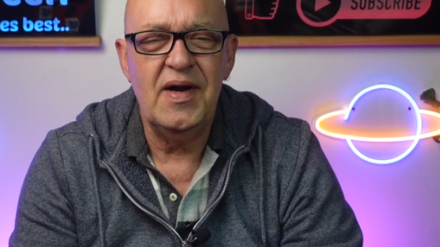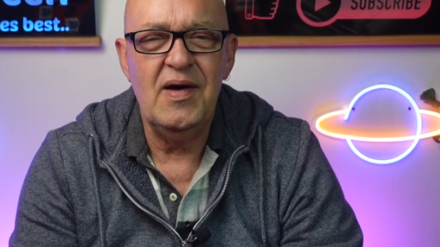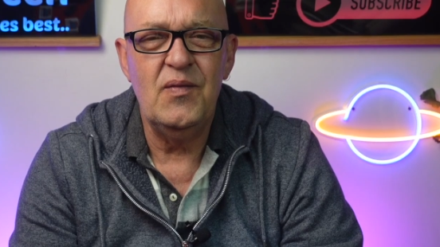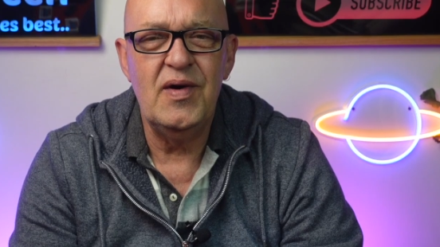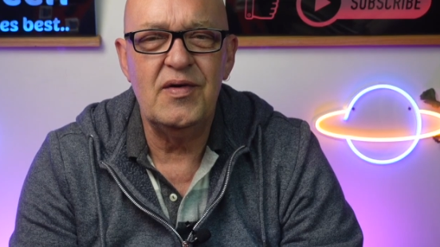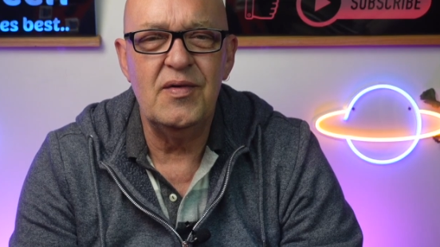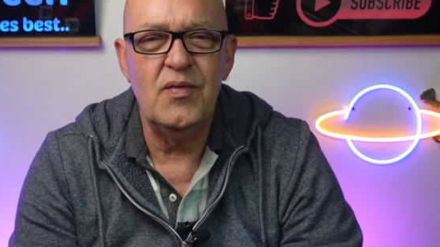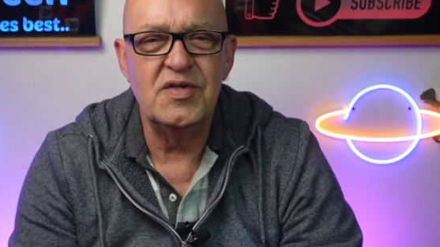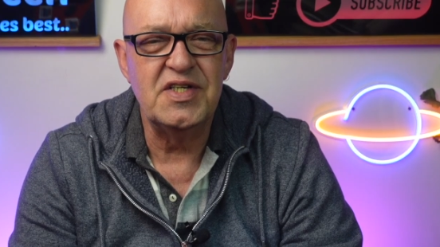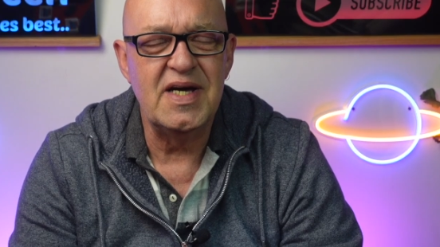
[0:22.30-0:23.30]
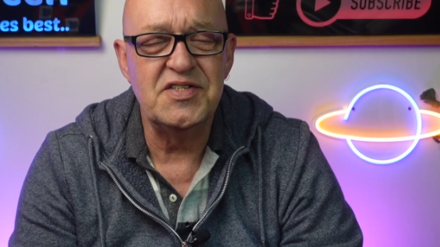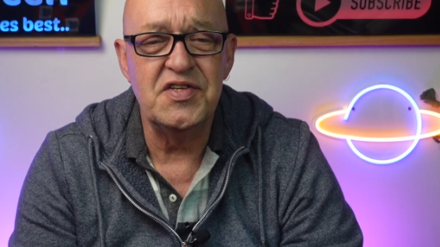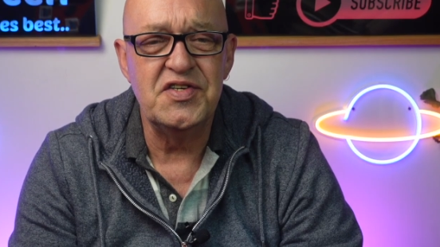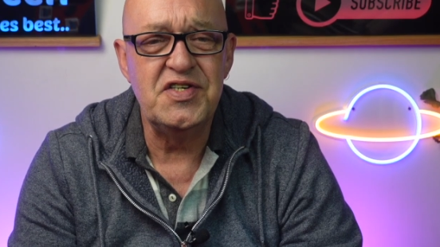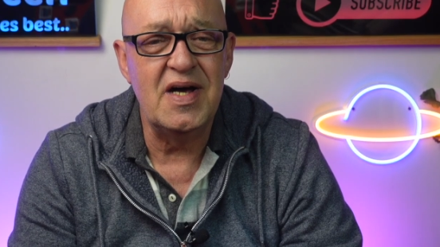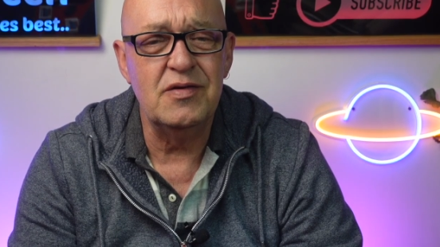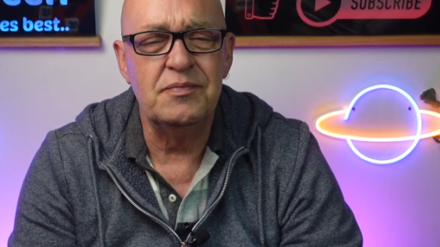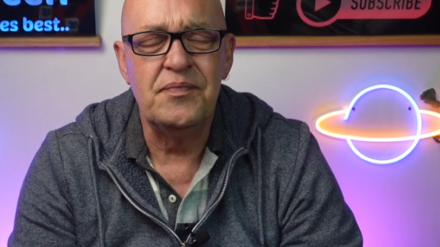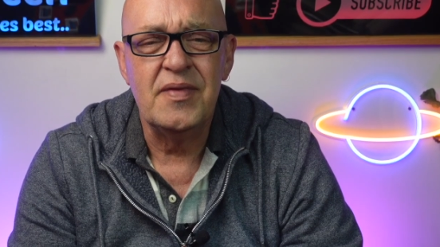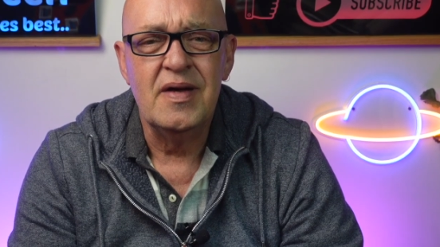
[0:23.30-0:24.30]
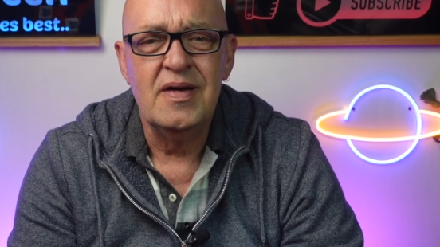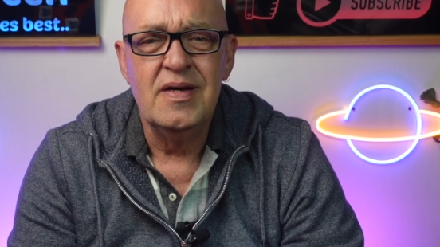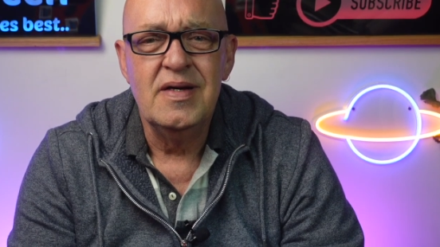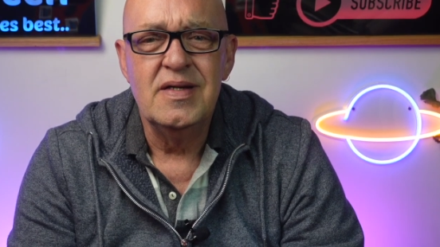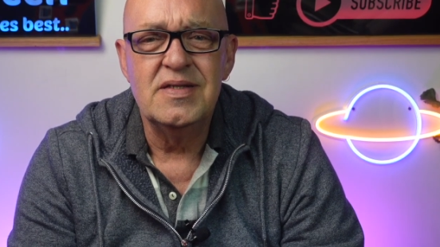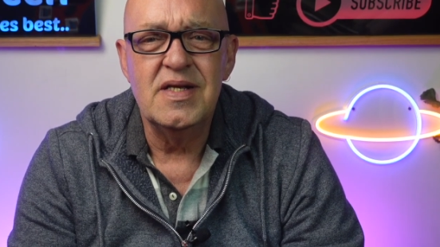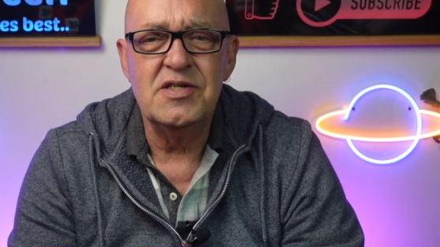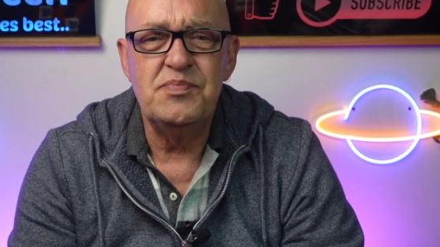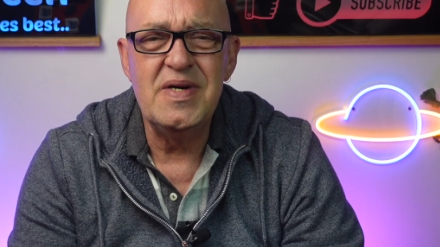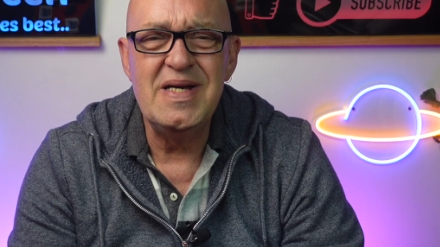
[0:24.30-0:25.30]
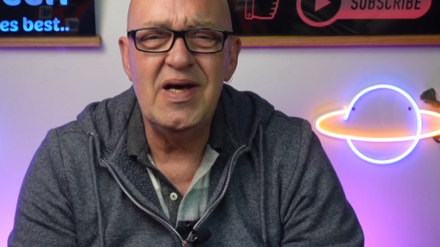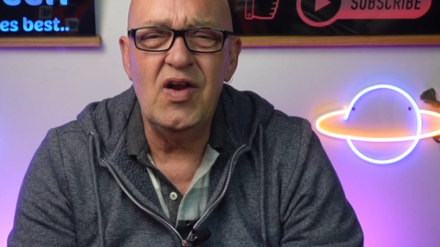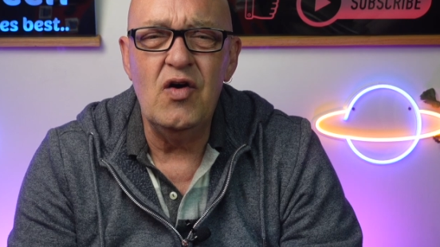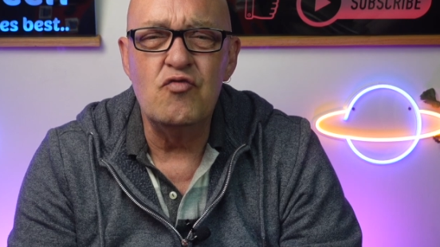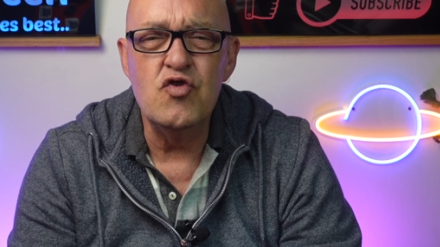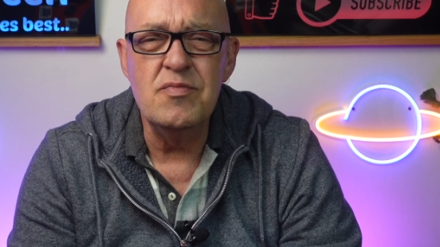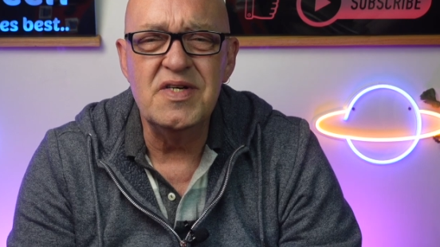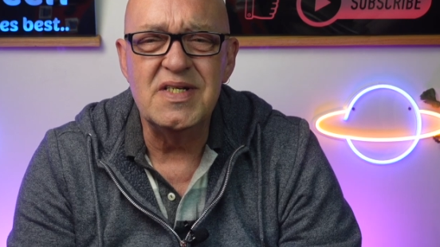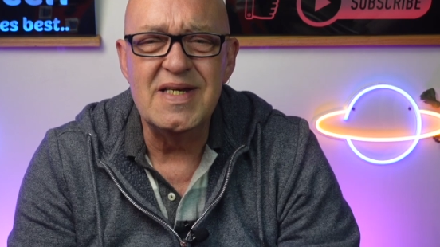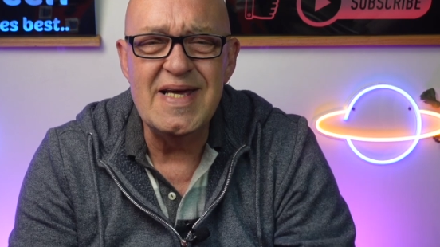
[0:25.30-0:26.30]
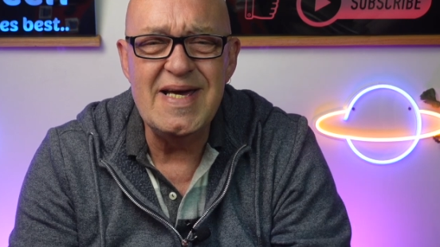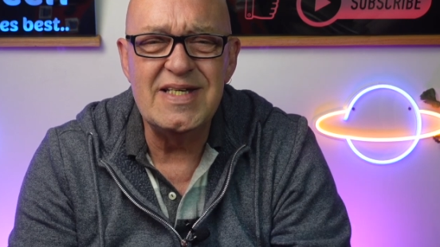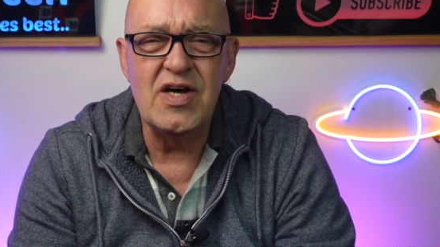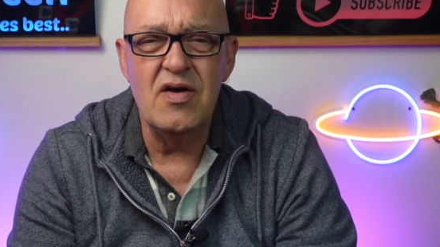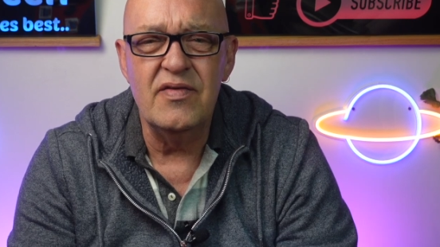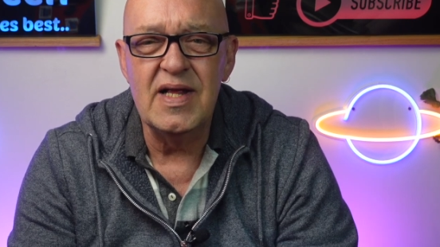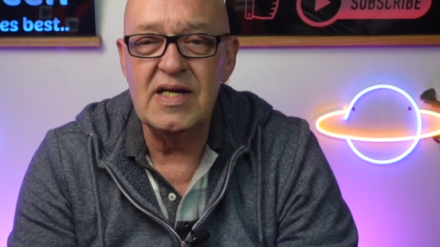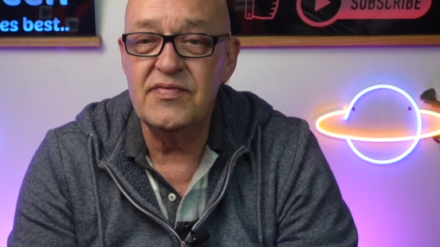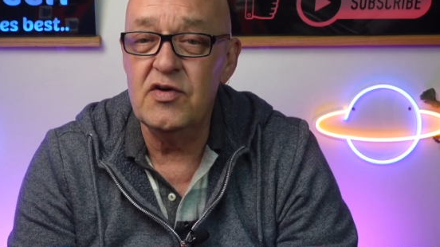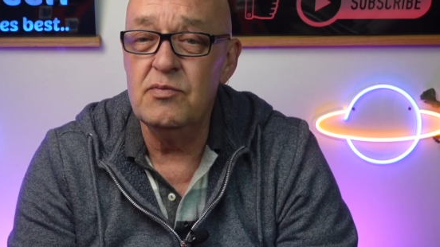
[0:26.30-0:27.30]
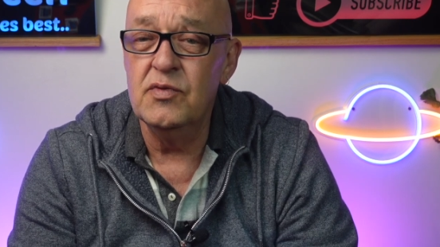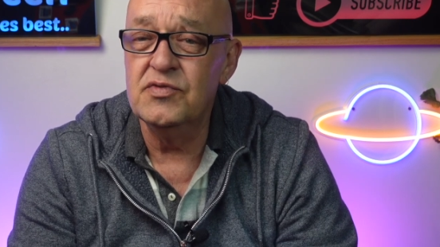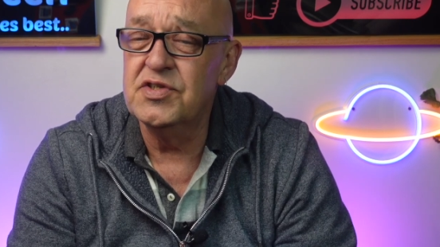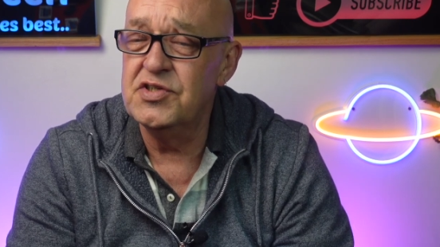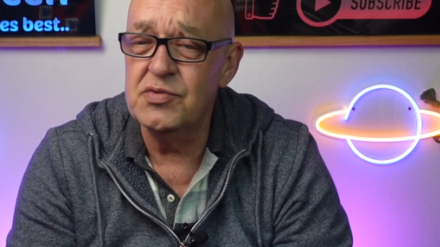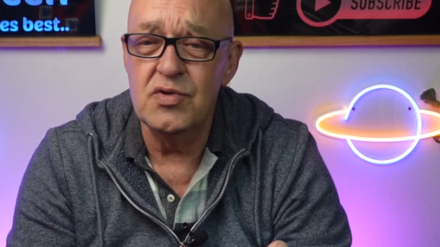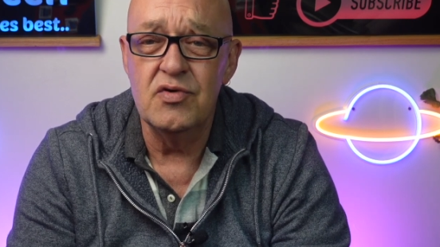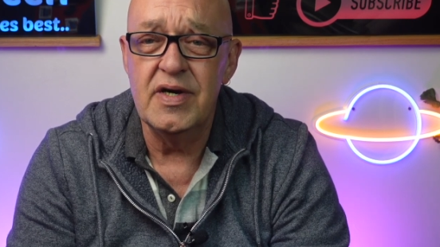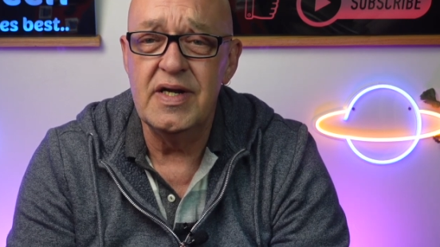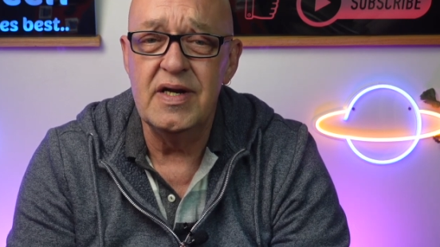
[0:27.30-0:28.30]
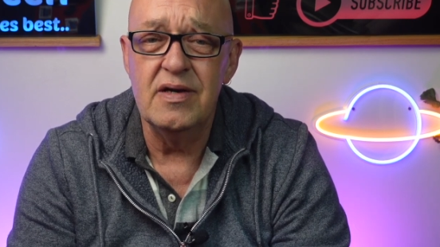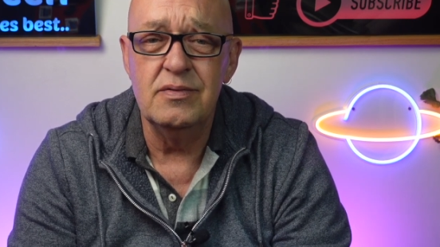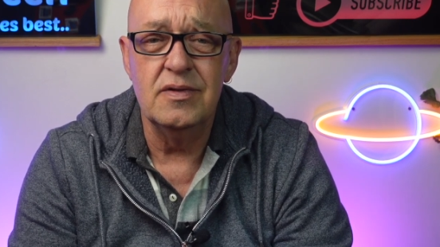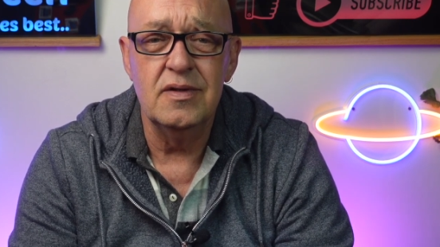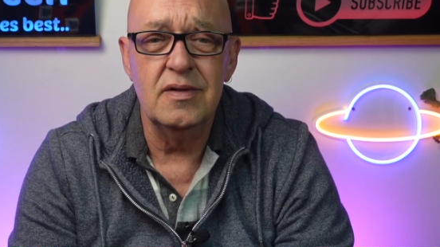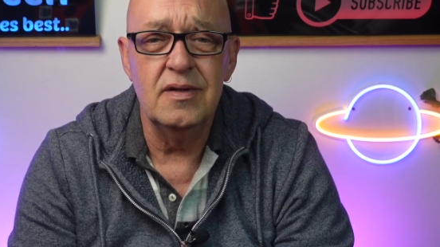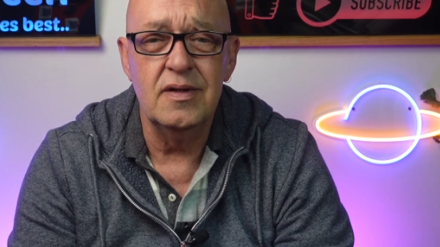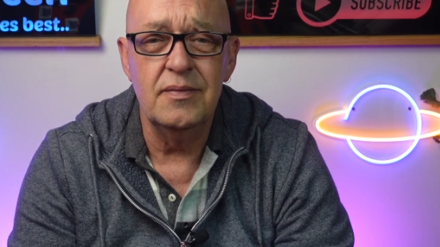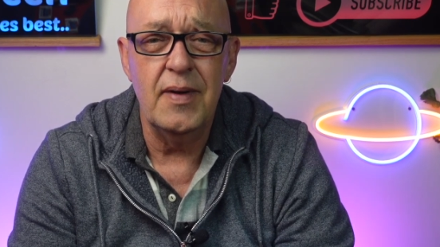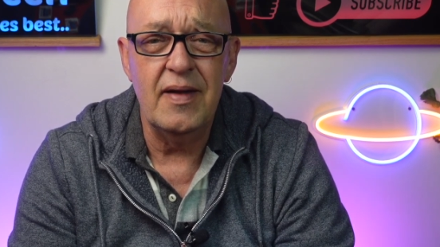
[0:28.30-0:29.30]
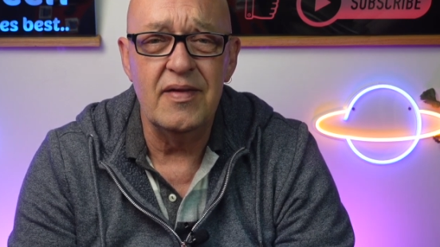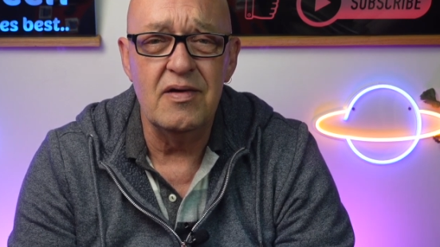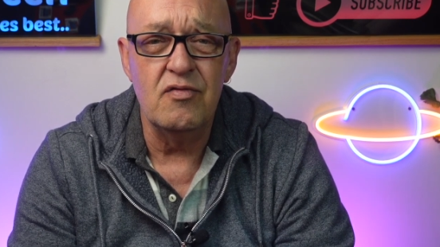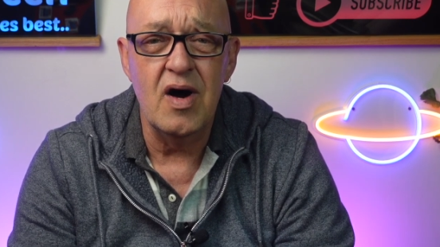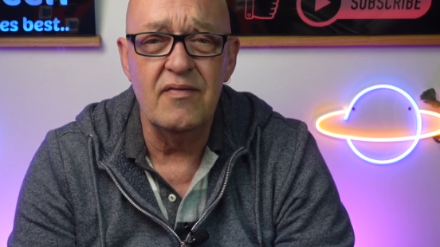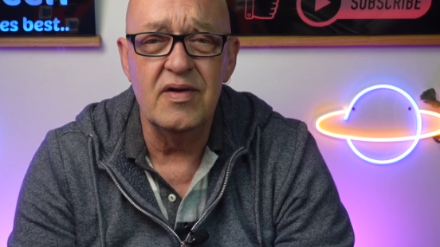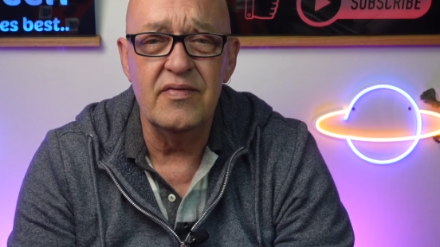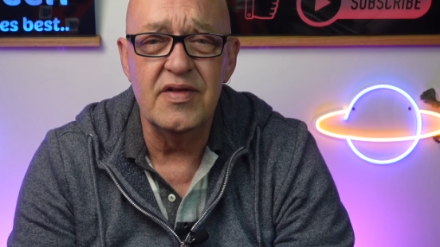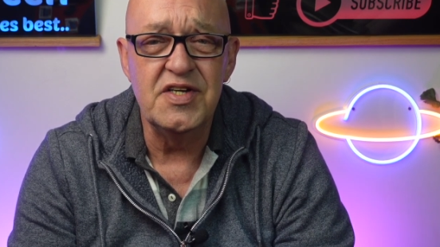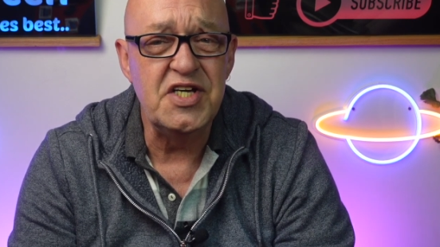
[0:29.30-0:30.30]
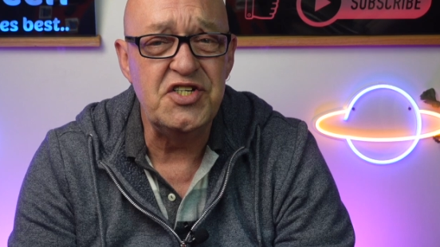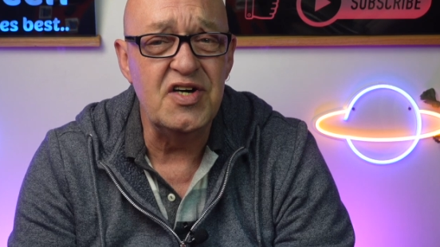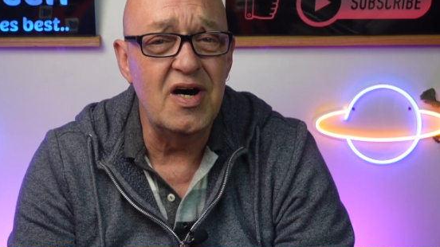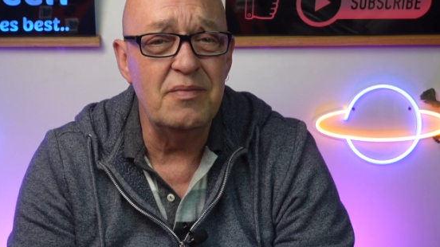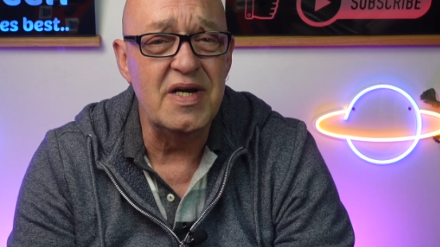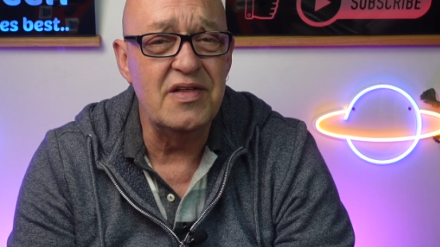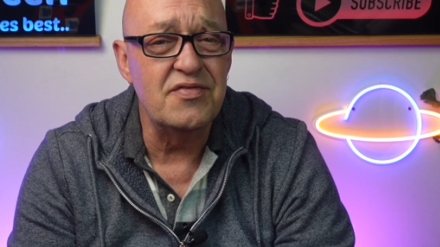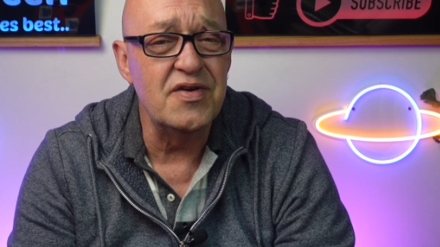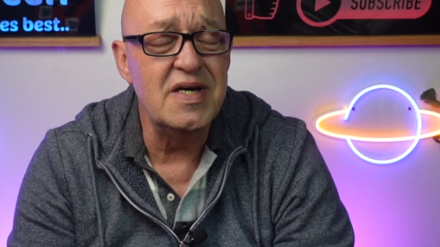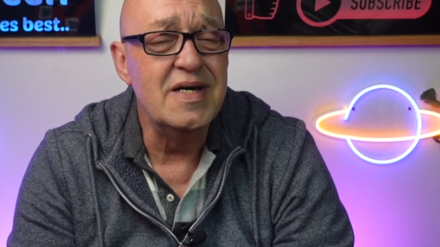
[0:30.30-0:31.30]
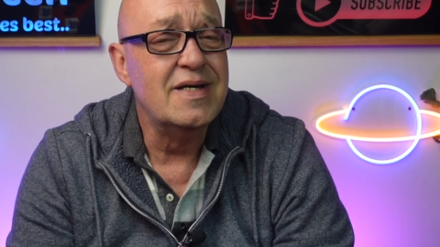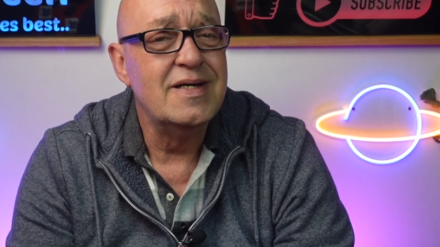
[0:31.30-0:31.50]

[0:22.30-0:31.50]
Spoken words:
hello and welcome once again to the channel. So there's been a lot of rumours and leaks over the last few months, as you already know, about the arrival of the DJI Mini 3.